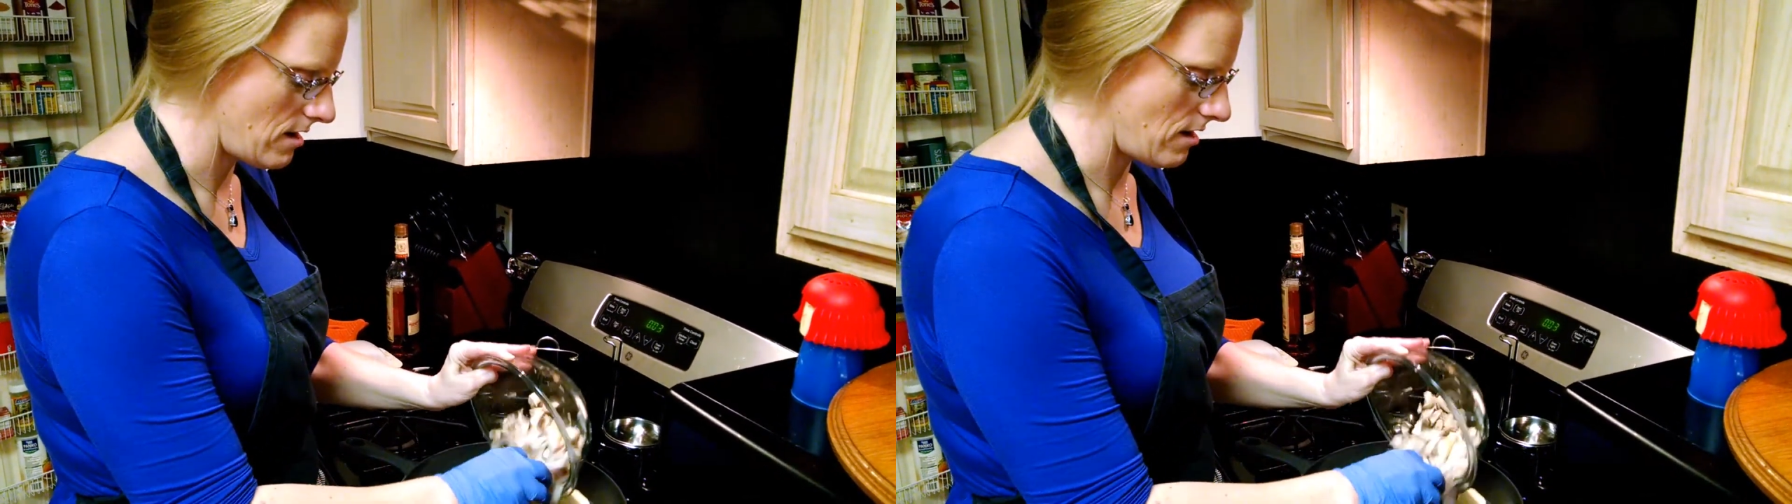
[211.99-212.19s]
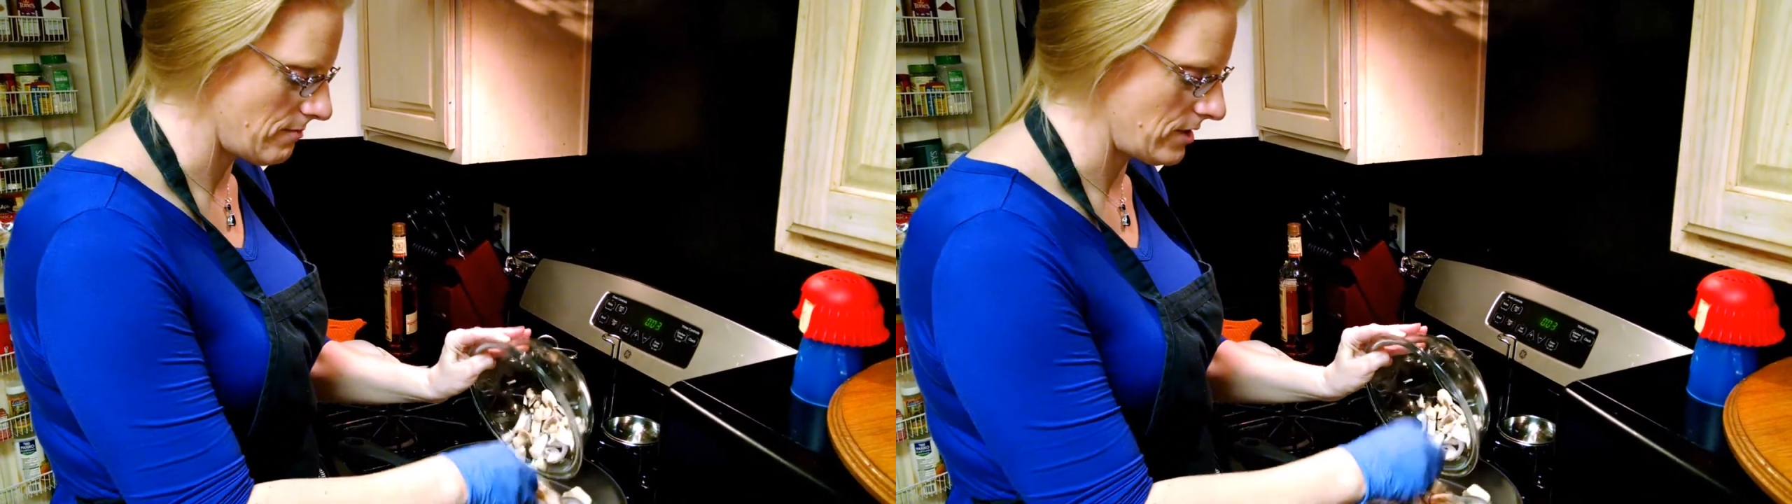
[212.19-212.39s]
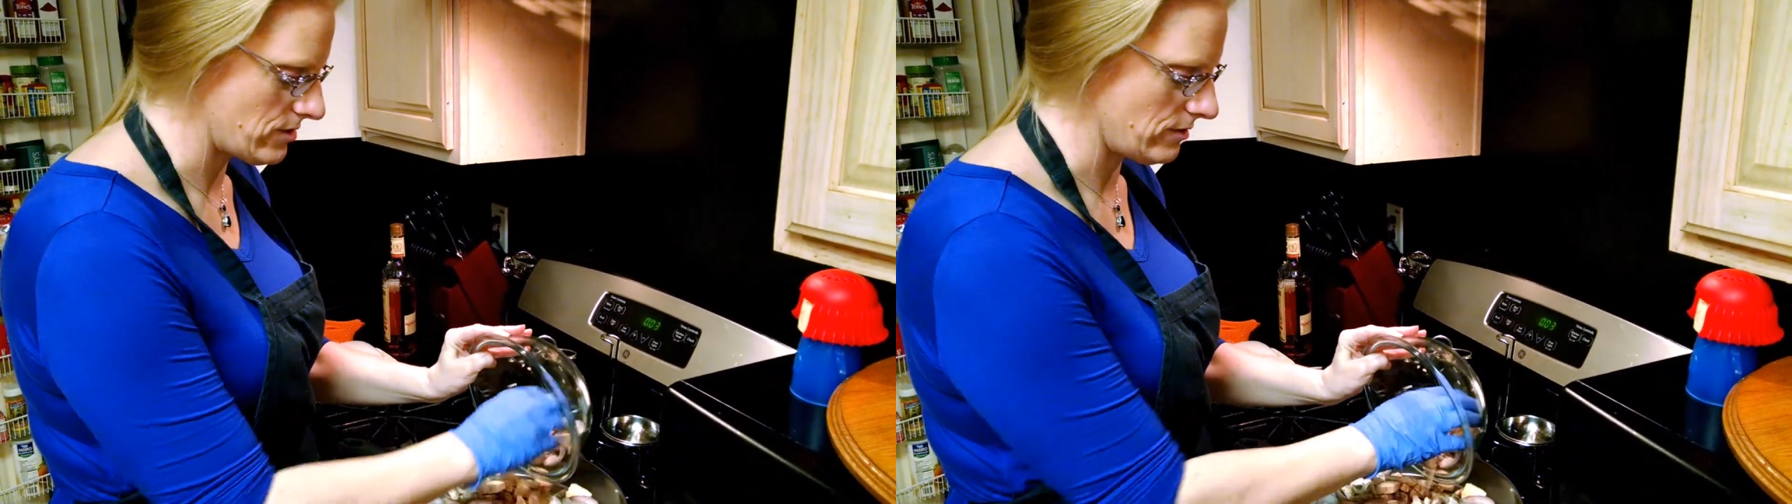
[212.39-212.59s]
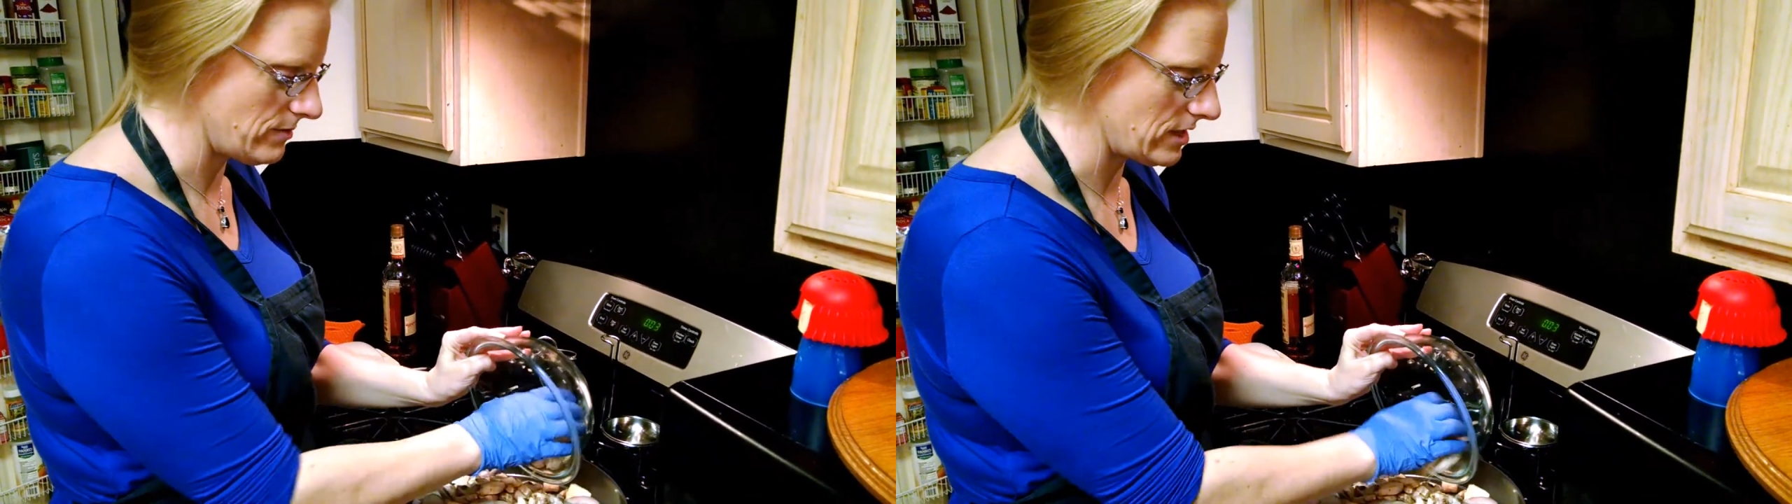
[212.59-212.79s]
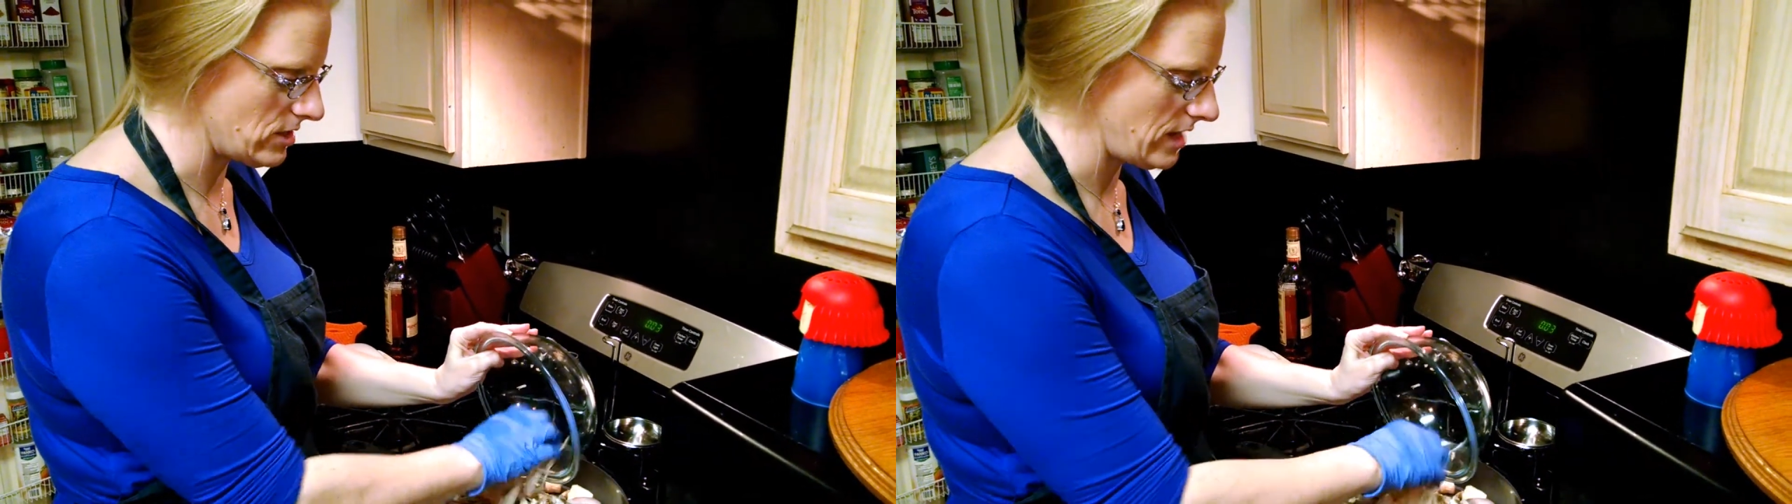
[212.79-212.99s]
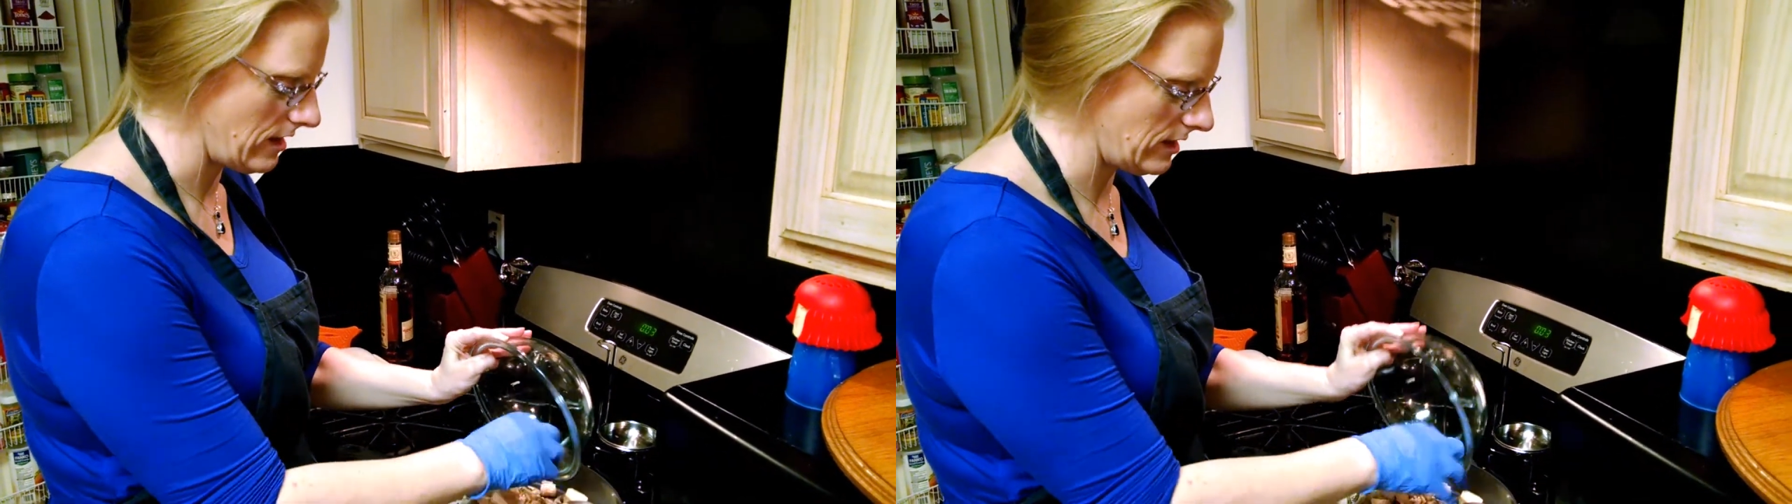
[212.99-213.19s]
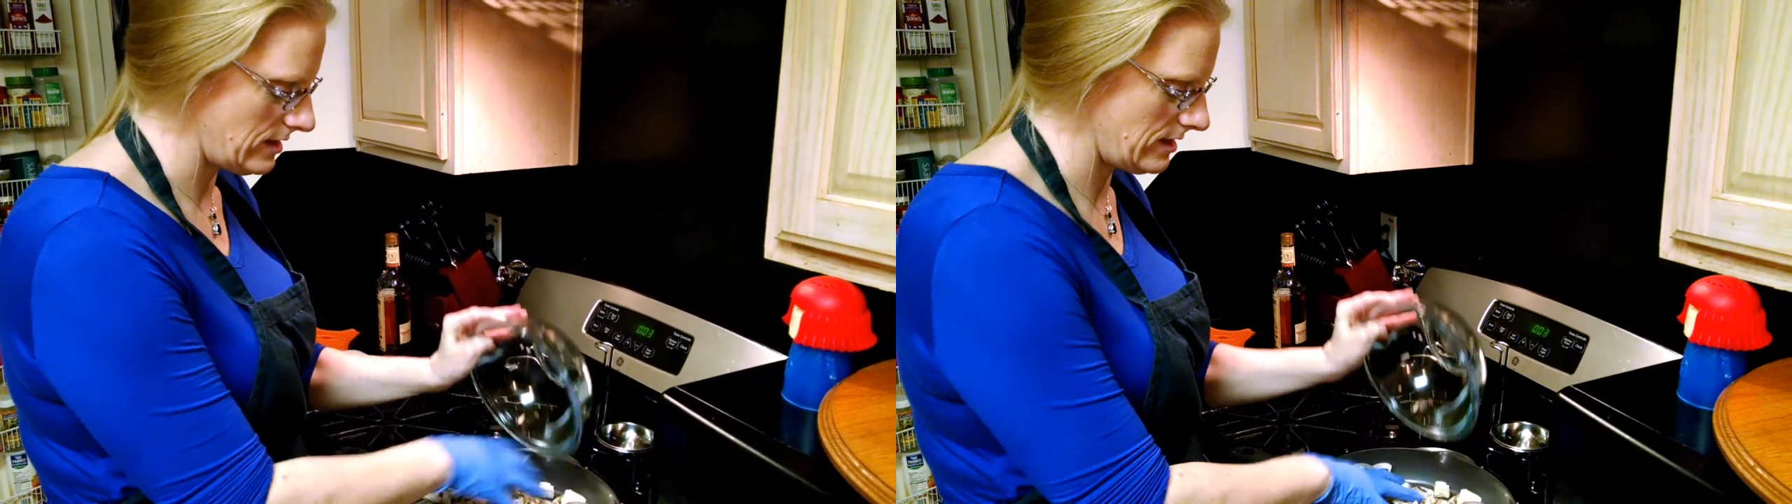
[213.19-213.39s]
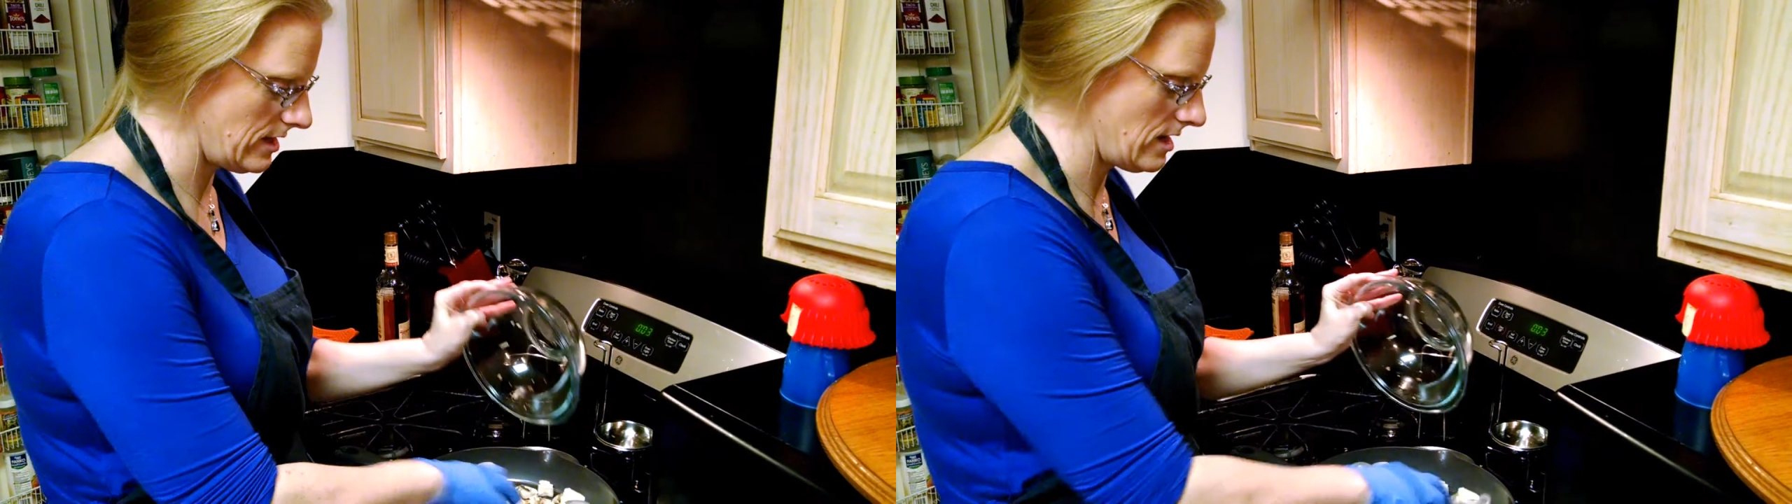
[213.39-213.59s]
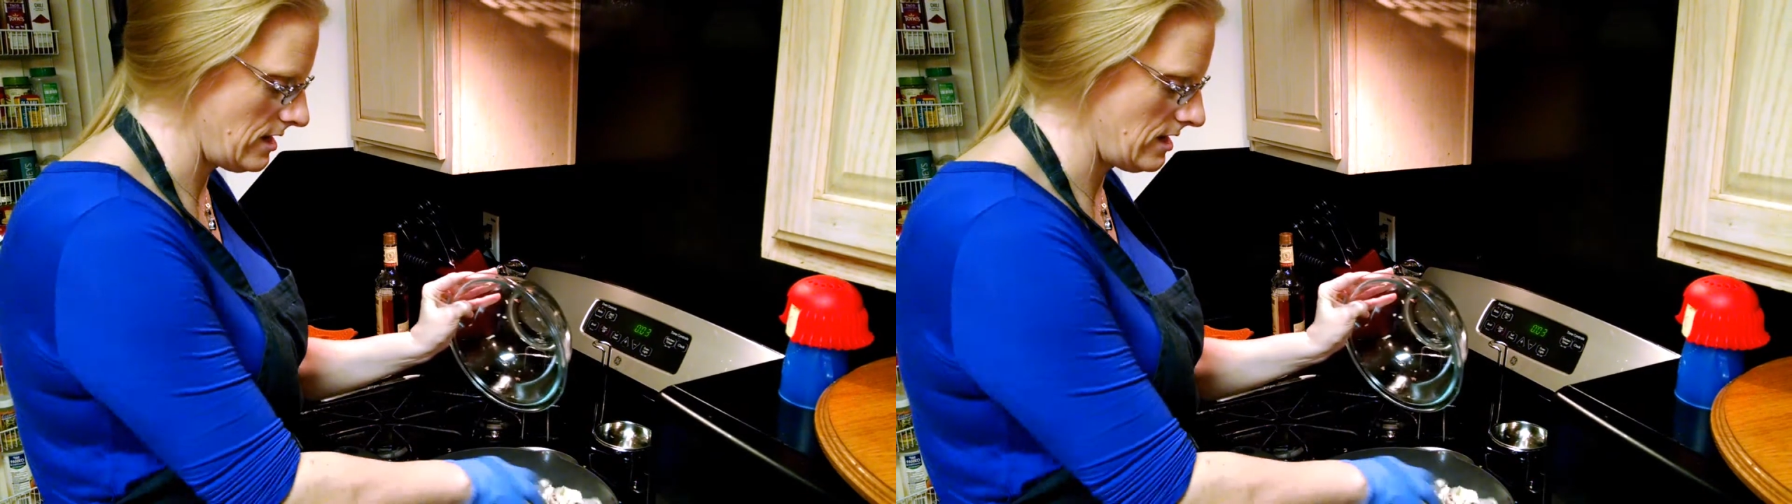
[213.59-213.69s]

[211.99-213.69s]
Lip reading: our mushrooms and shallots.